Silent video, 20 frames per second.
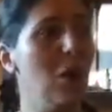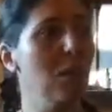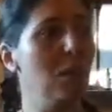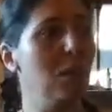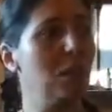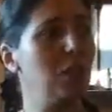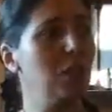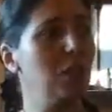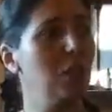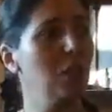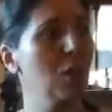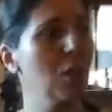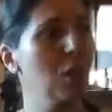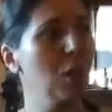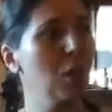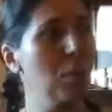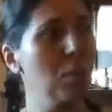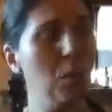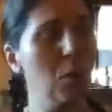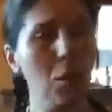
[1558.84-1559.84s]
much
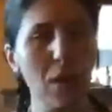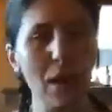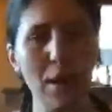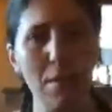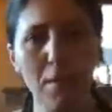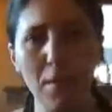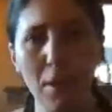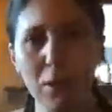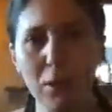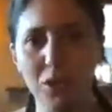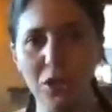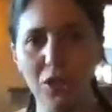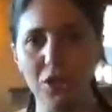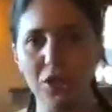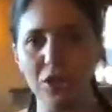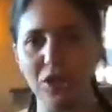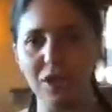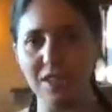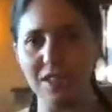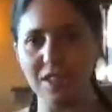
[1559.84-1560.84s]
more
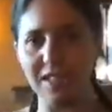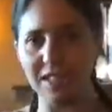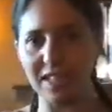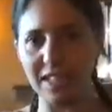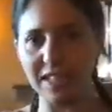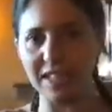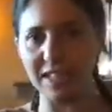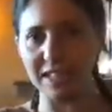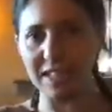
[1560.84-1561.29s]
emotions and